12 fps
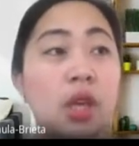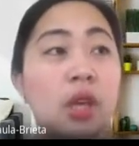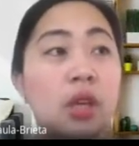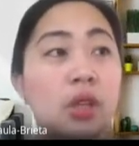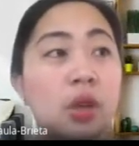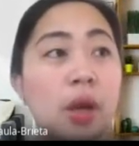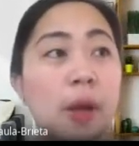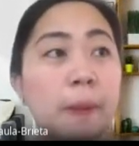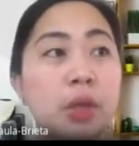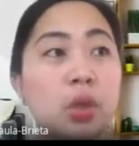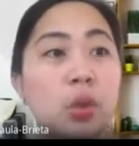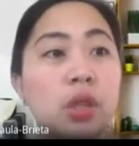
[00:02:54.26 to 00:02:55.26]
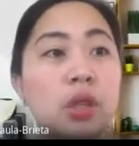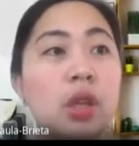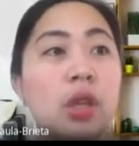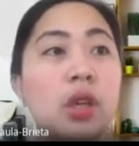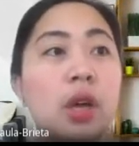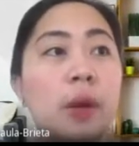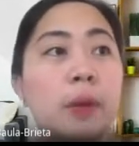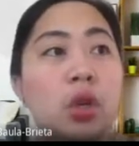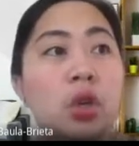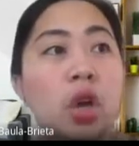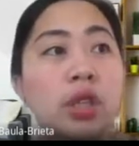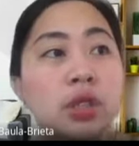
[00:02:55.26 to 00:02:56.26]
the
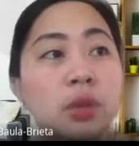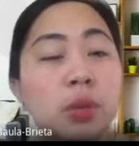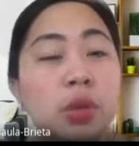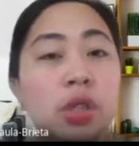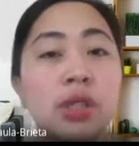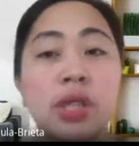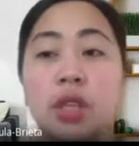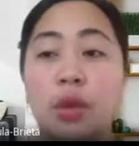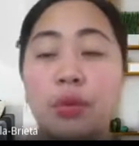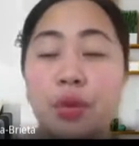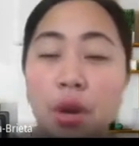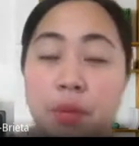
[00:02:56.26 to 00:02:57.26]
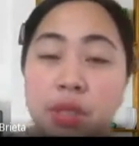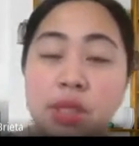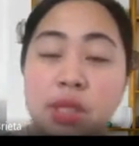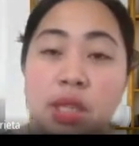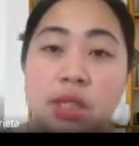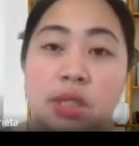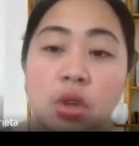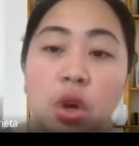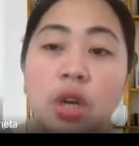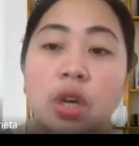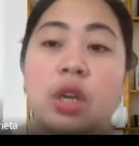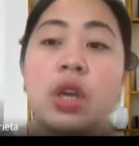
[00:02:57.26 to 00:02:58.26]
customers and the pharmacist, or
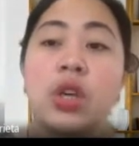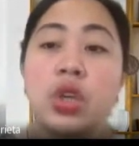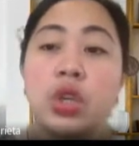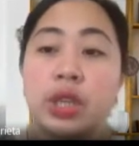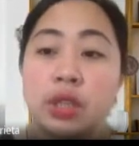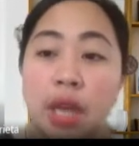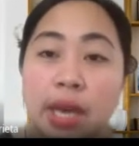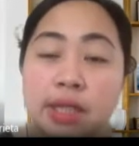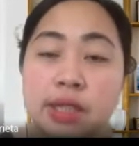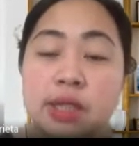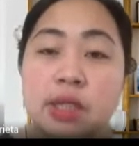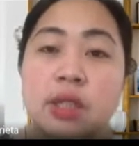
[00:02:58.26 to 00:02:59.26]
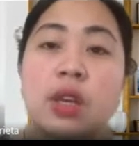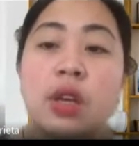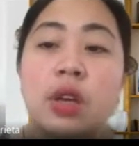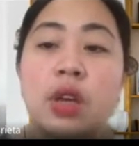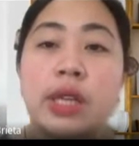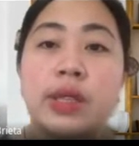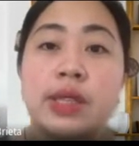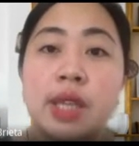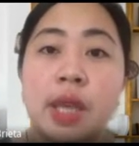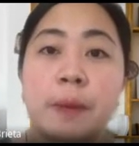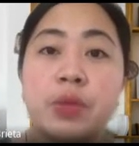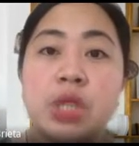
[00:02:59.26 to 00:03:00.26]
you can ask at the same
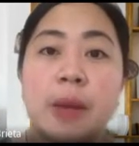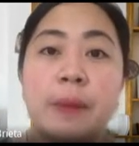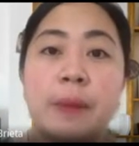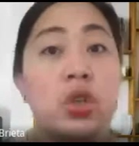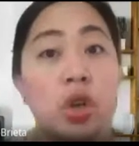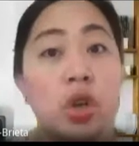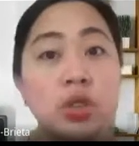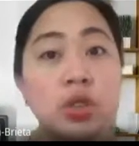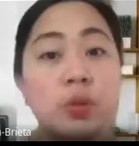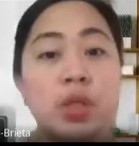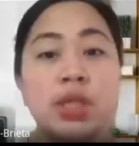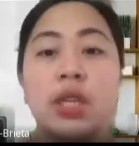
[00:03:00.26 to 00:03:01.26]
time the customers and the